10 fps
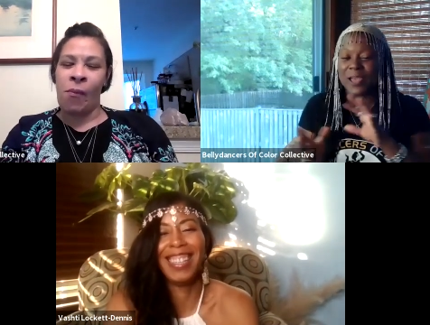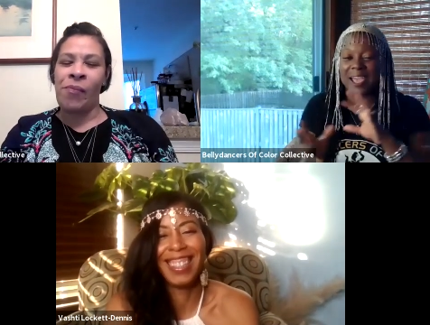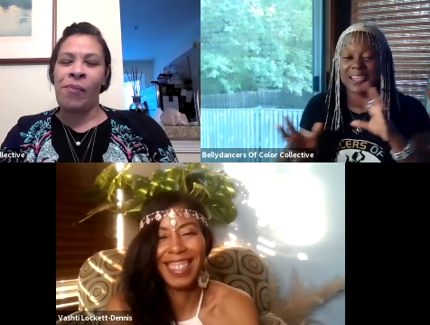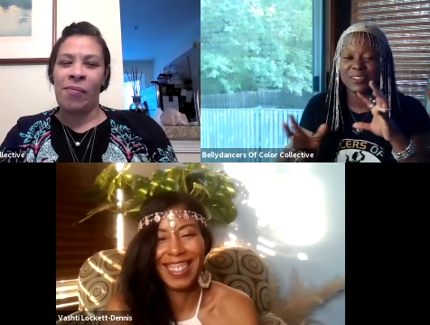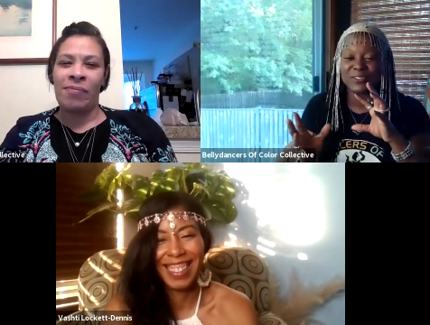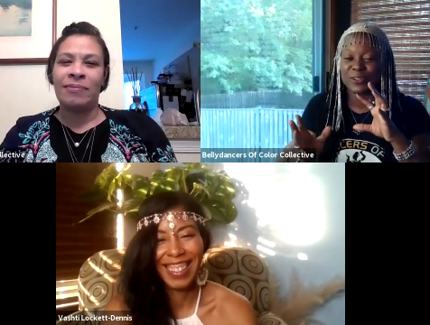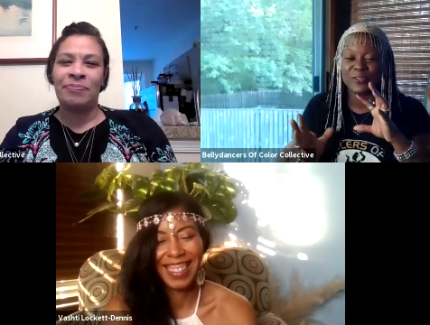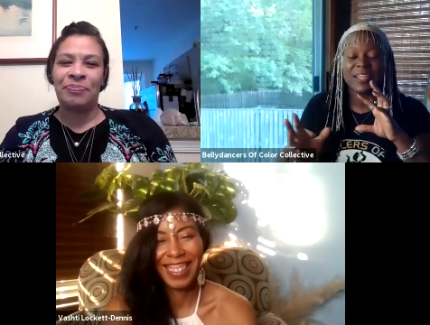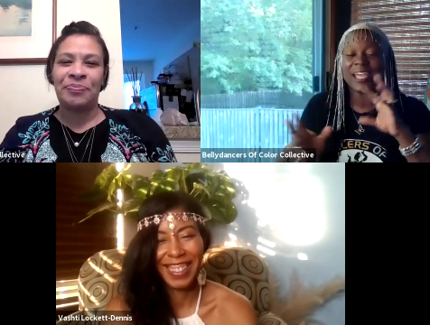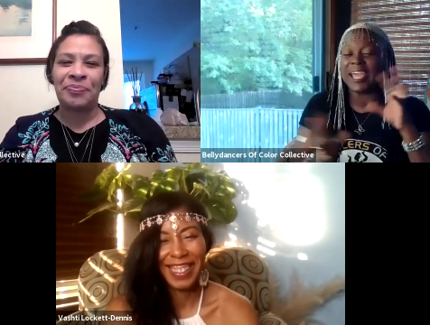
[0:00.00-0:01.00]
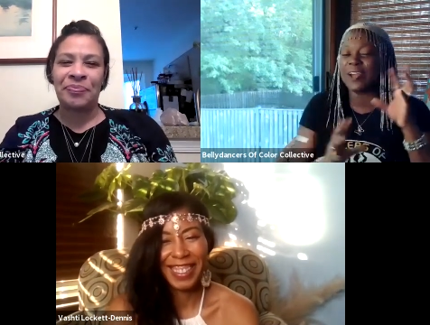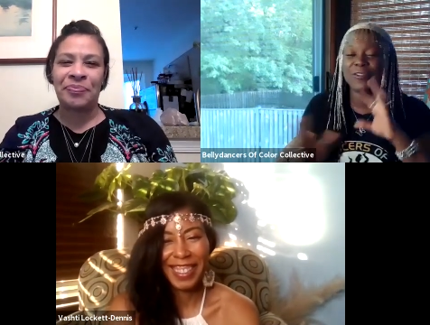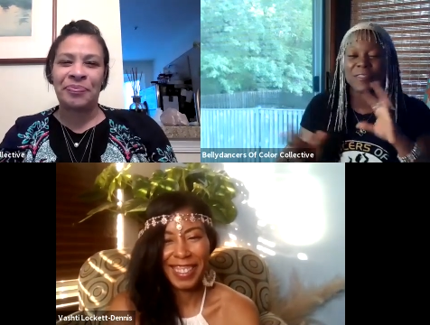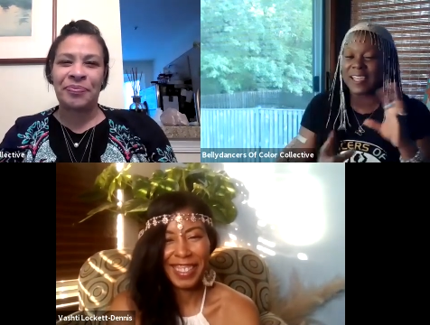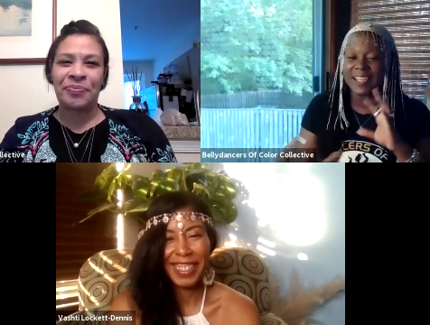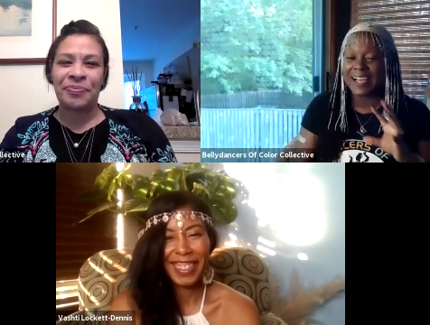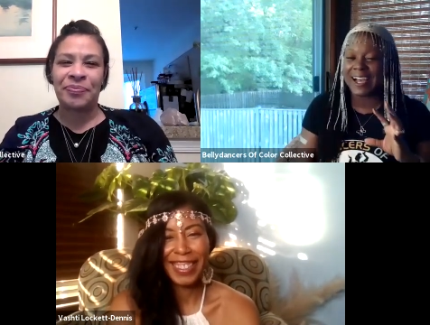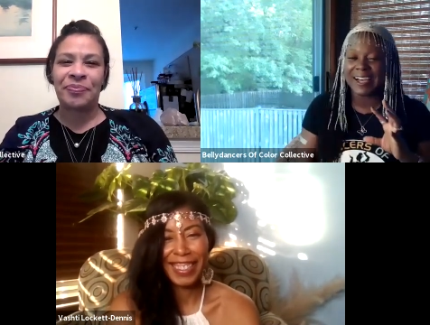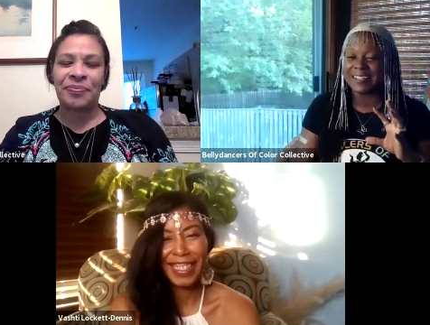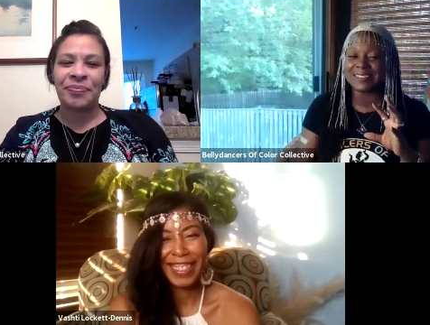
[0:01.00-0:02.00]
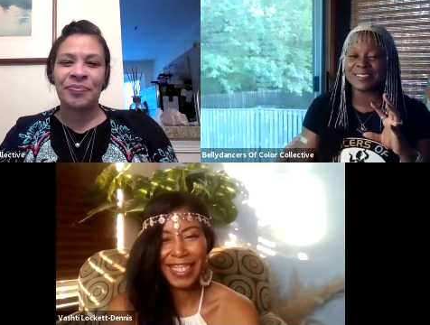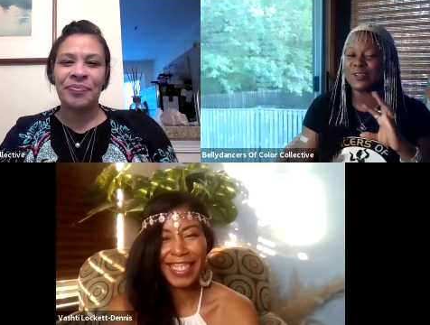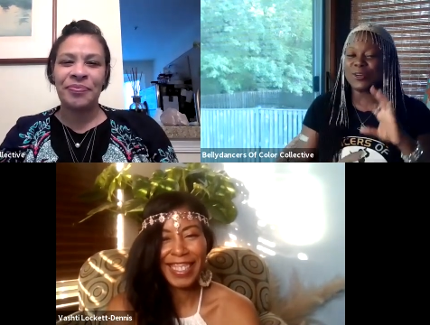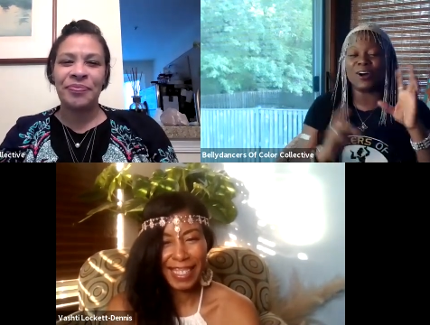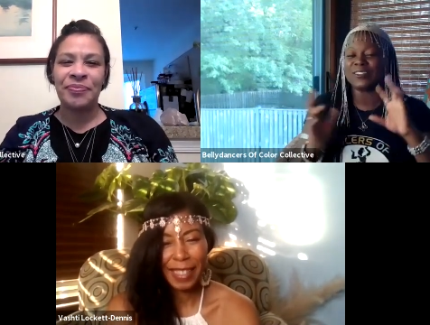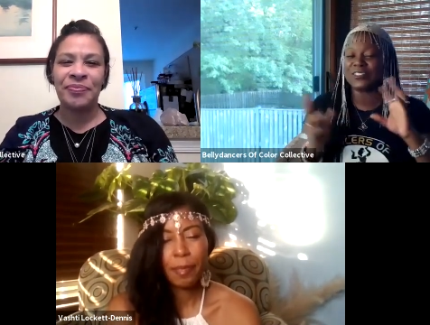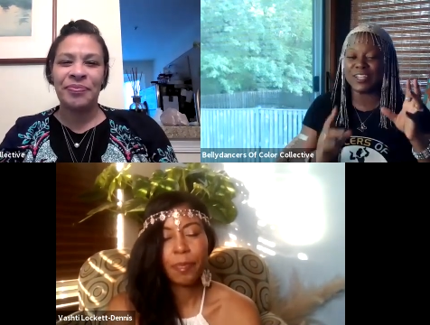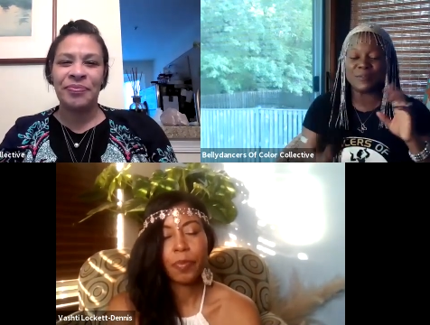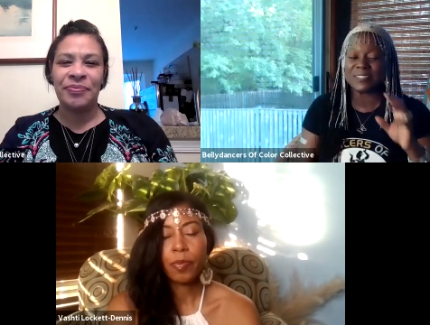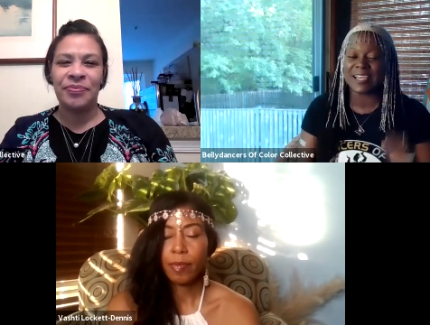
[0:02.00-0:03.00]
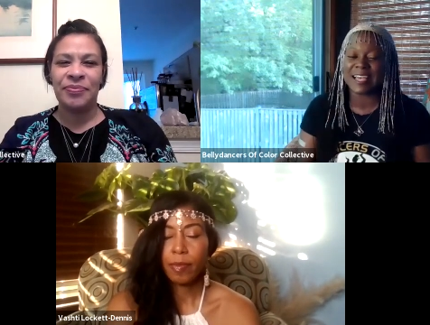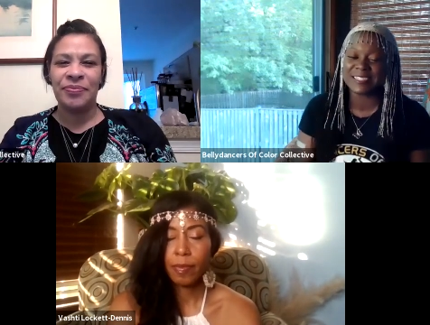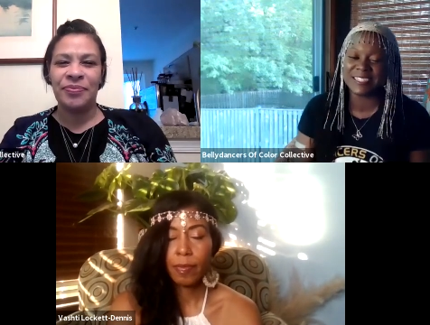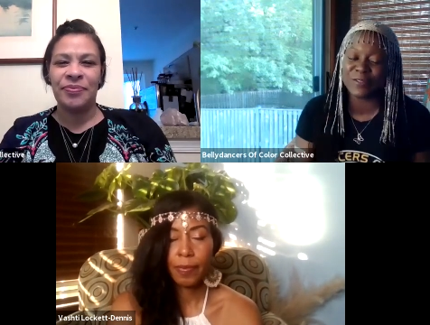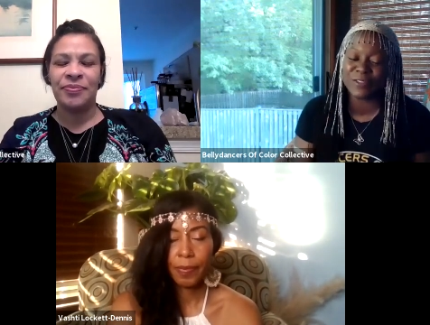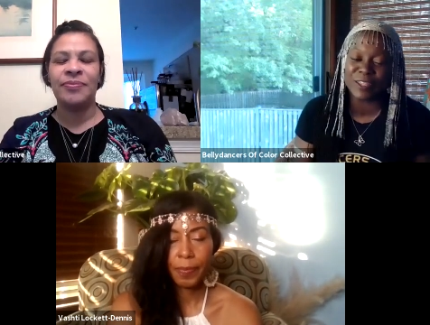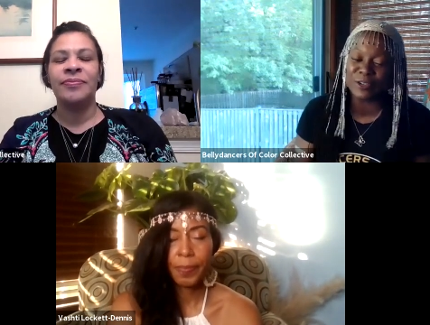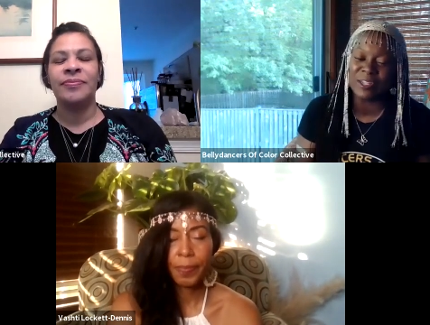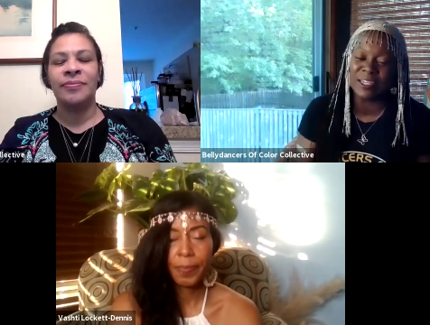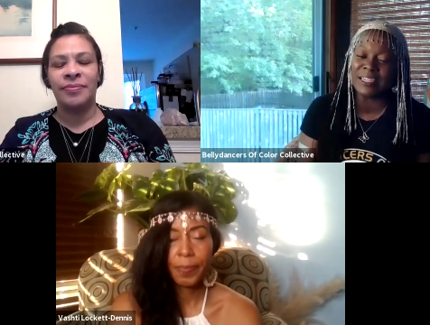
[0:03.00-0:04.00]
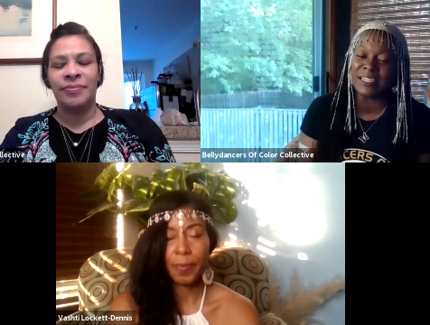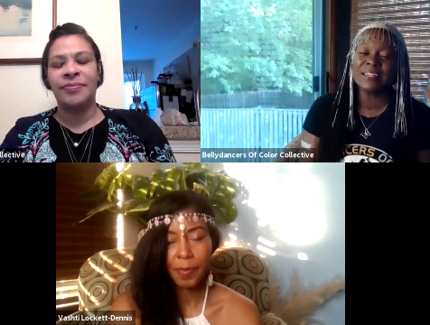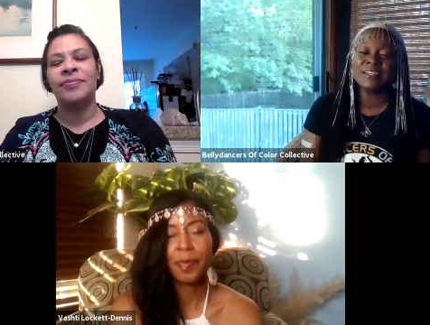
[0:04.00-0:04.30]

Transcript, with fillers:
Speaker 1: package of everything God is, you know, all shapes and sizes and everything you need.